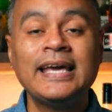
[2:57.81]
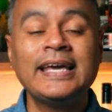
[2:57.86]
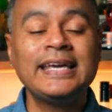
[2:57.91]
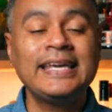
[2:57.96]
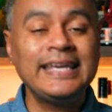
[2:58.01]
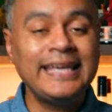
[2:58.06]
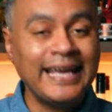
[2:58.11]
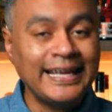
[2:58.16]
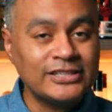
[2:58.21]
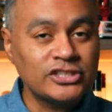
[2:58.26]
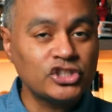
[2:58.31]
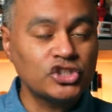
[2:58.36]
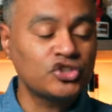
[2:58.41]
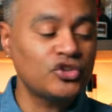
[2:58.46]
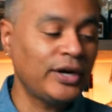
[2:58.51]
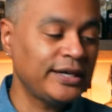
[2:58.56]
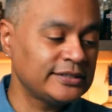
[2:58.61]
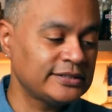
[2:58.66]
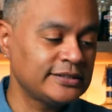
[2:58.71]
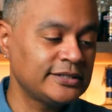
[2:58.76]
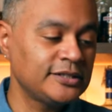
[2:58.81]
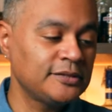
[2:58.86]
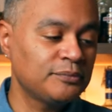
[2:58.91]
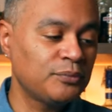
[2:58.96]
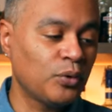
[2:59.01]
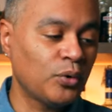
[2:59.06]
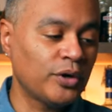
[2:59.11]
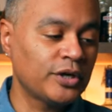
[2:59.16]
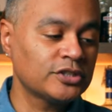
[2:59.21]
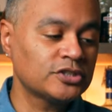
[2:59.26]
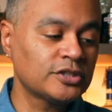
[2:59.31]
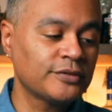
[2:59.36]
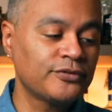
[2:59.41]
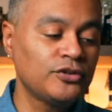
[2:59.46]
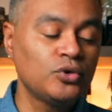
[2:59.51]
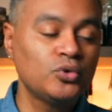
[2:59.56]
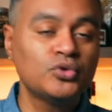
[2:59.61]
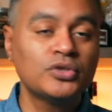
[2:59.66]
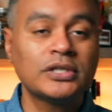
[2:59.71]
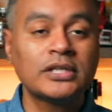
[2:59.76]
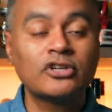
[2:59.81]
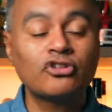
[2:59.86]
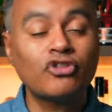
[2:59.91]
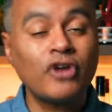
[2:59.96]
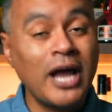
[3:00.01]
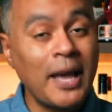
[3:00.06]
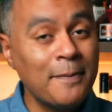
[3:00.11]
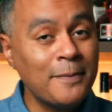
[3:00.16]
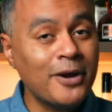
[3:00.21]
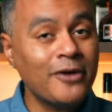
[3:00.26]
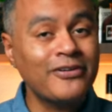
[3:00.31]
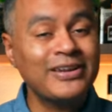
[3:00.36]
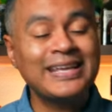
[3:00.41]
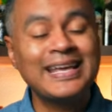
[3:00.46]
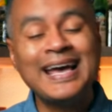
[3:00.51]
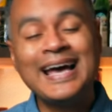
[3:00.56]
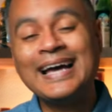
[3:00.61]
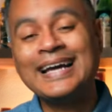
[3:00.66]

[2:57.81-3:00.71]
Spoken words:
he has stressed the importance of using cranberry